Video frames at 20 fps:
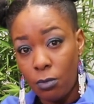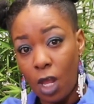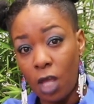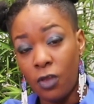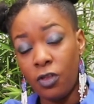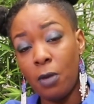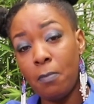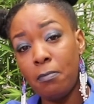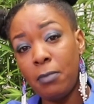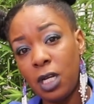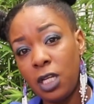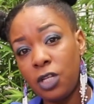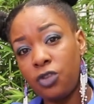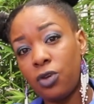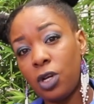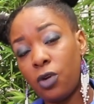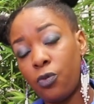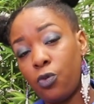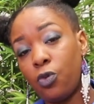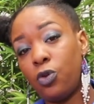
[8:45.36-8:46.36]
the
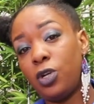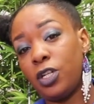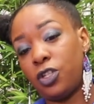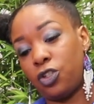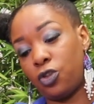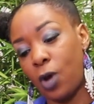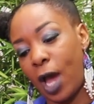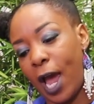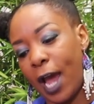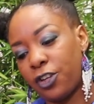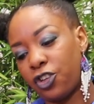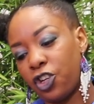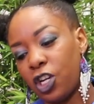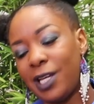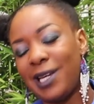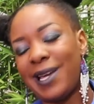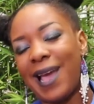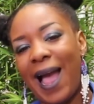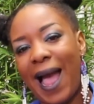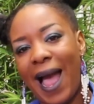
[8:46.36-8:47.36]
military rulers to
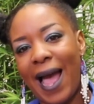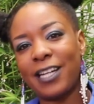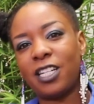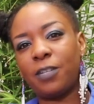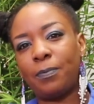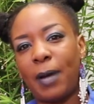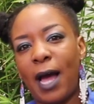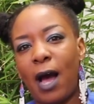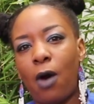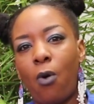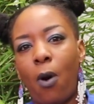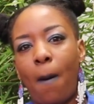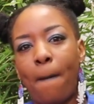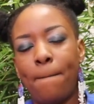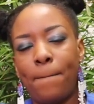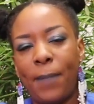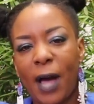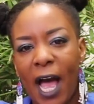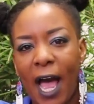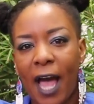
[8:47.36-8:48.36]
actually hand power
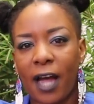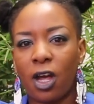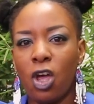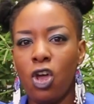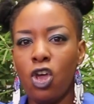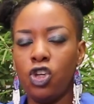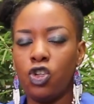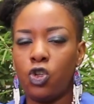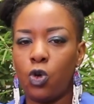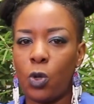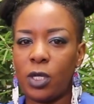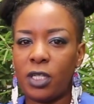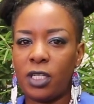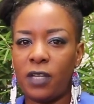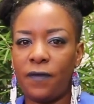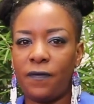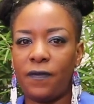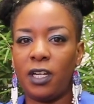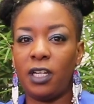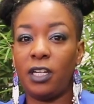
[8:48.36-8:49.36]
back to a
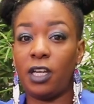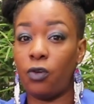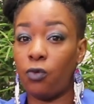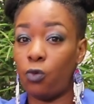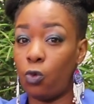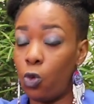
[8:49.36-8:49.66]
civilian